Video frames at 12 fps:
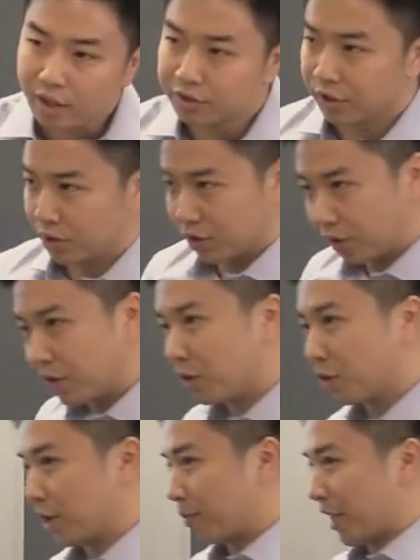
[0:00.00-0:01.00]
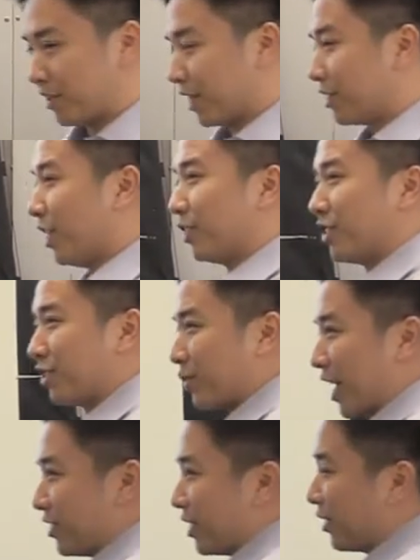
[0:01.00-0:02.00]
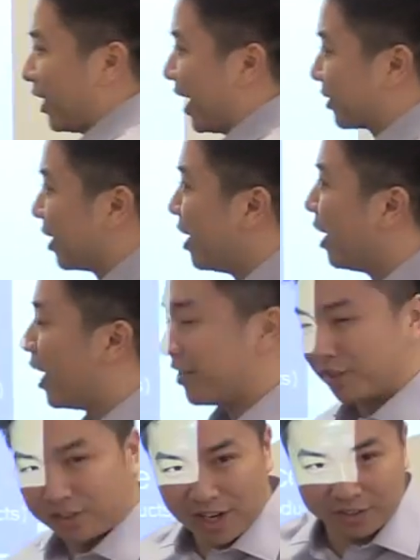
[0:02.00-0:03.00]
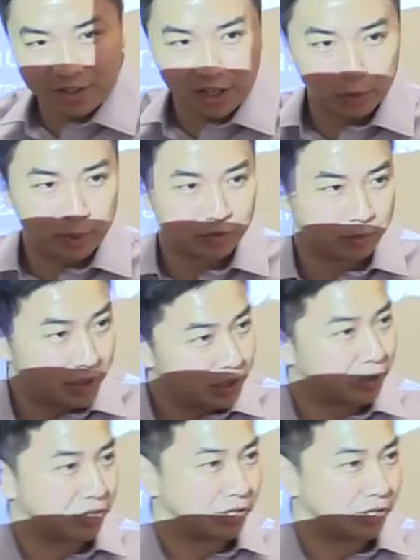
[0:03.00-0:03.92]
So those of you who are in my technology strategy class, uh, this next slide will be familiar